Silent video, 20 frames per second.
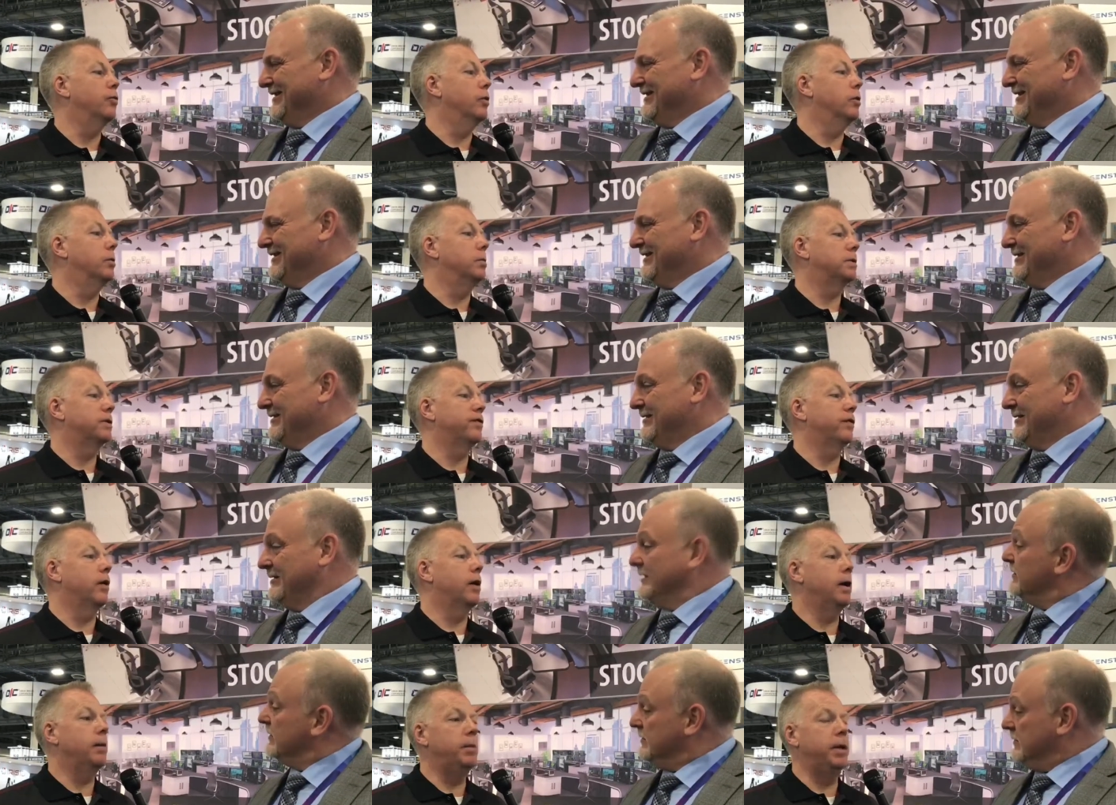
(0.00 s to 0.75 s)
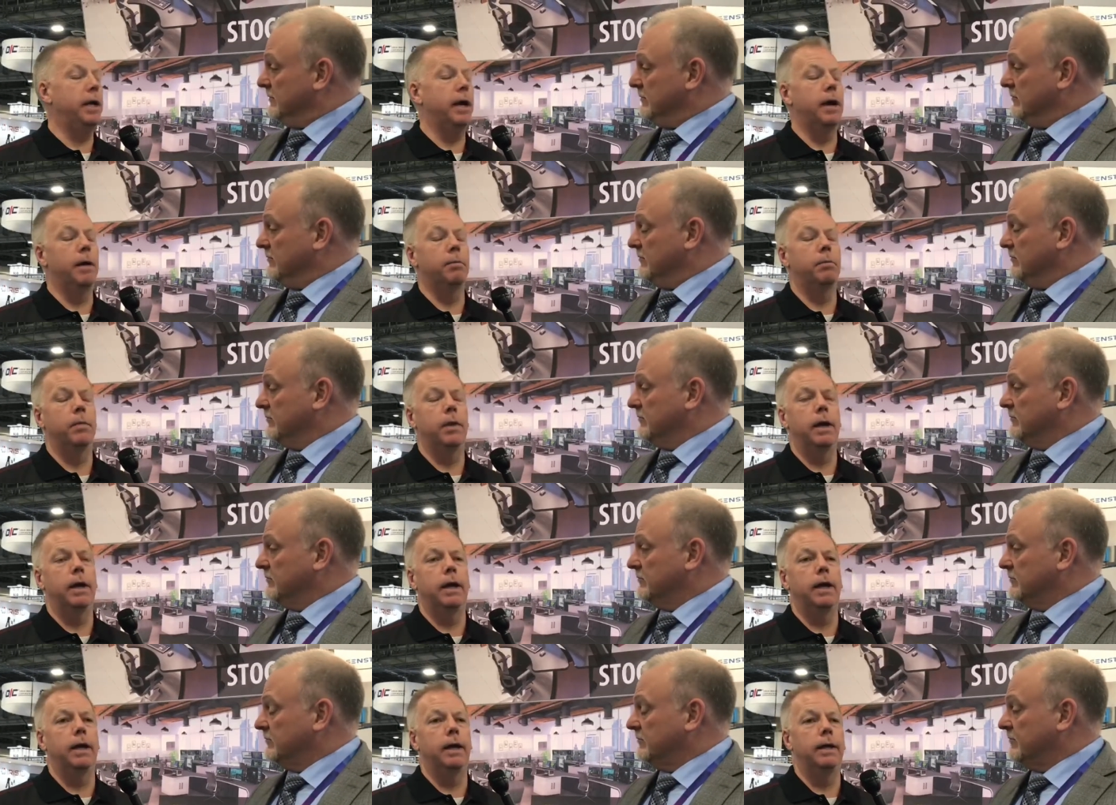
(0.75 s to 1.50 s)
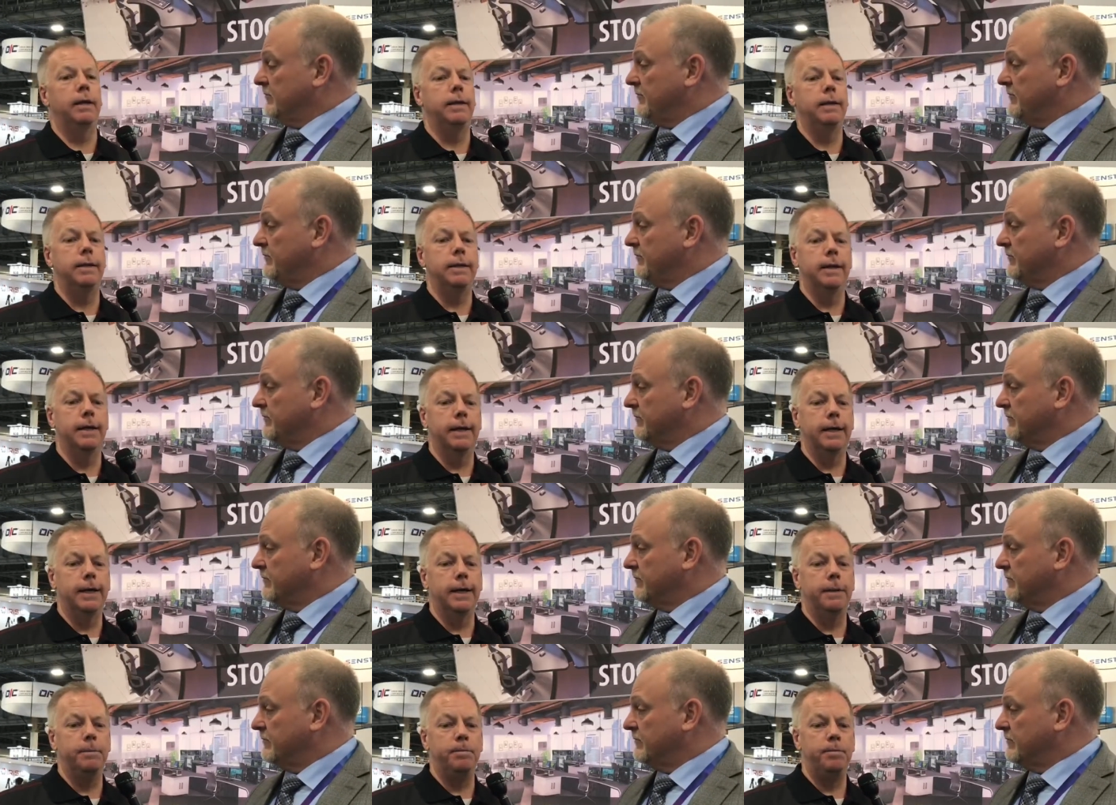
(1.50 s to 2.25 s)
Speaker 1: rooms for IBM. And
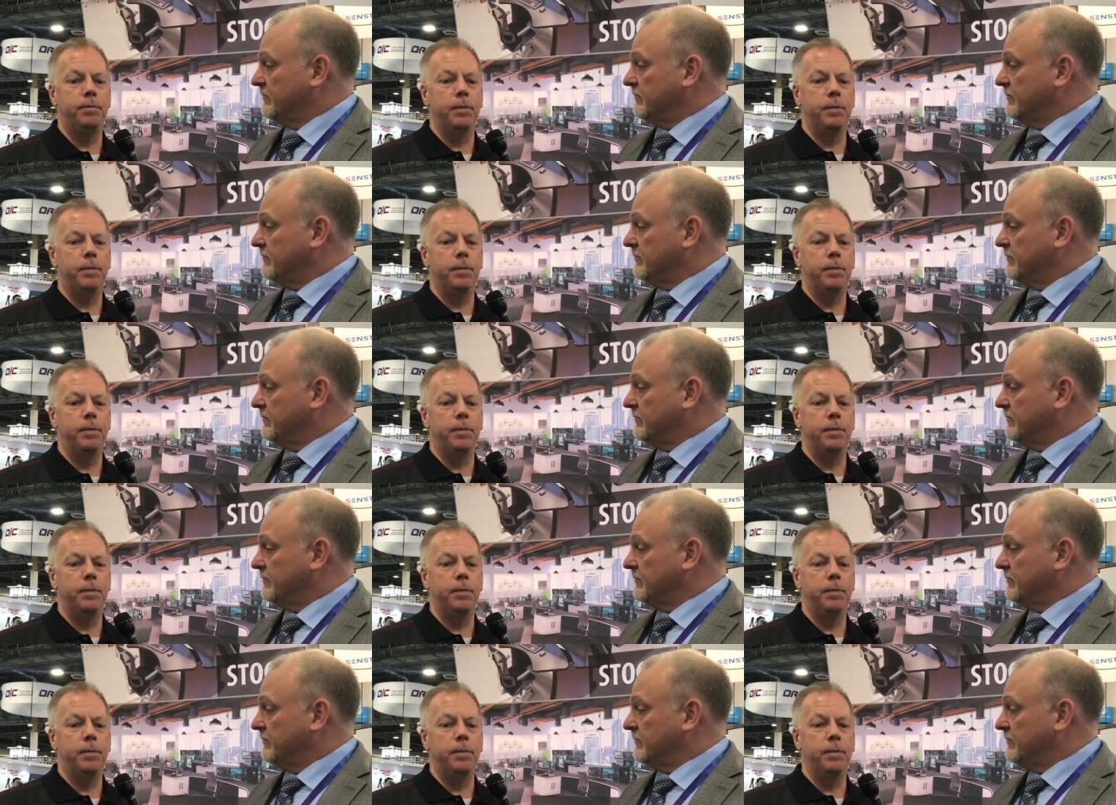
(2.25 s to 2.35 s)
uh,